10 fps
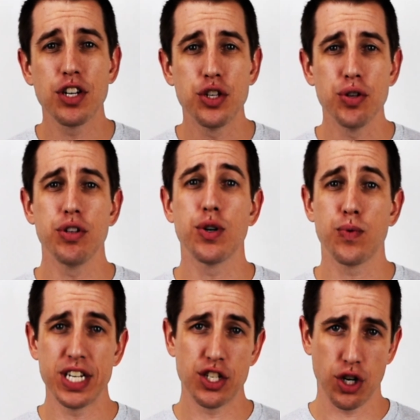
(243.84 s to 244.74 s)
to do your
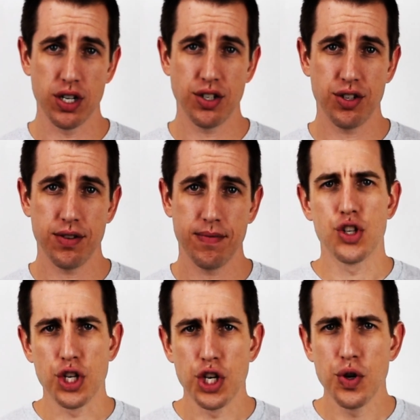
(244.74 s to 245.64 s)
research.
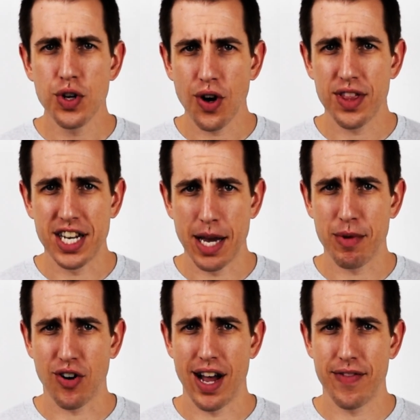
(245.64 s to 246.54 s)
Do you know the
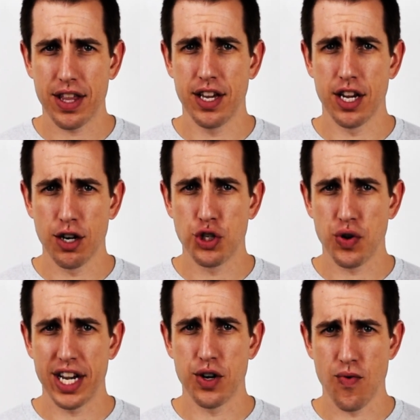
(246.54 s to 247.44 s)
demographic that you're
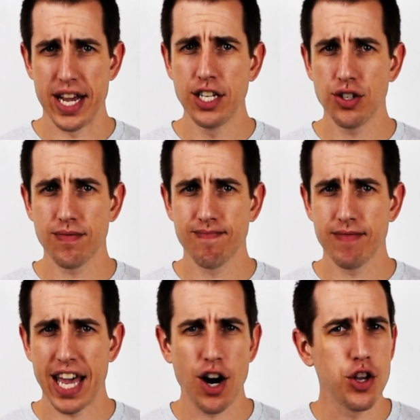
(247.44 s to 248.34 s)
trying to reach?
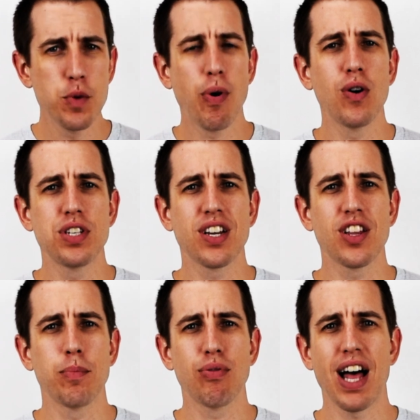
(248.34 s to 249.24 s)
And are you posting
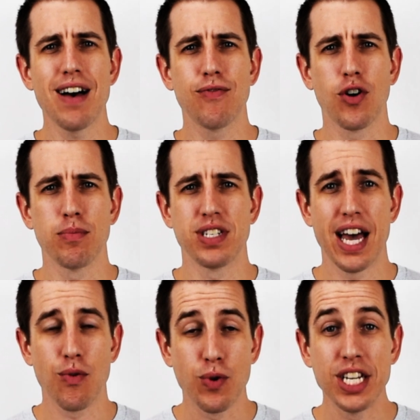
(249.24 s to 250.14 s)
on the platforms
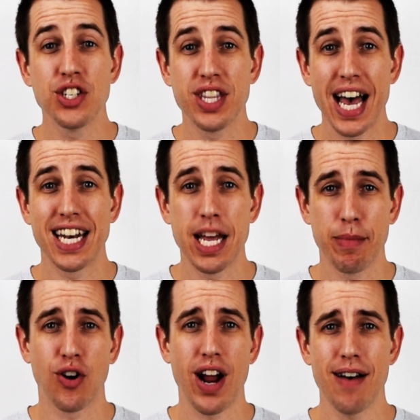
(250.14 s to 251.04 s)
that reach that
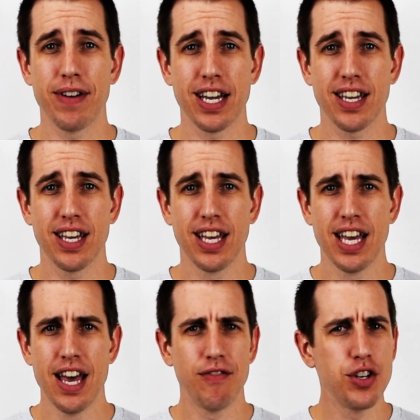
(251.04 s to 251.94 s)
demographic?
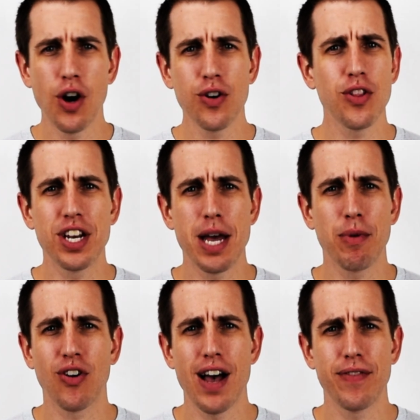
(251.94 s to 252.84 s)
If you don't know the
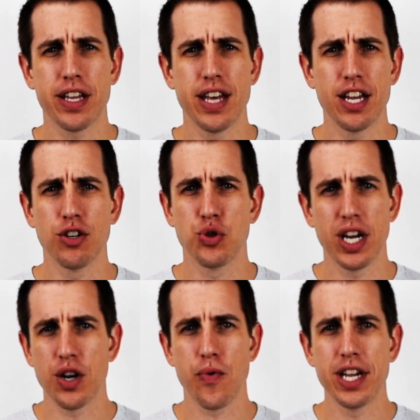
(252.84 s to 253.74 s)
demographic that you're
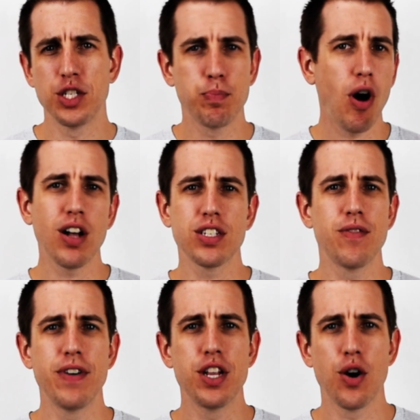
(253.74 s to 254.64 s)
trying to reach, pause
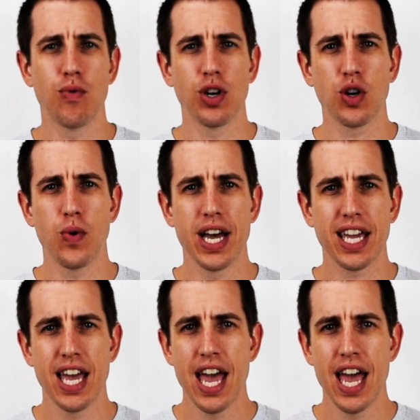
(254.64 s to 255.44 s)
the video real quick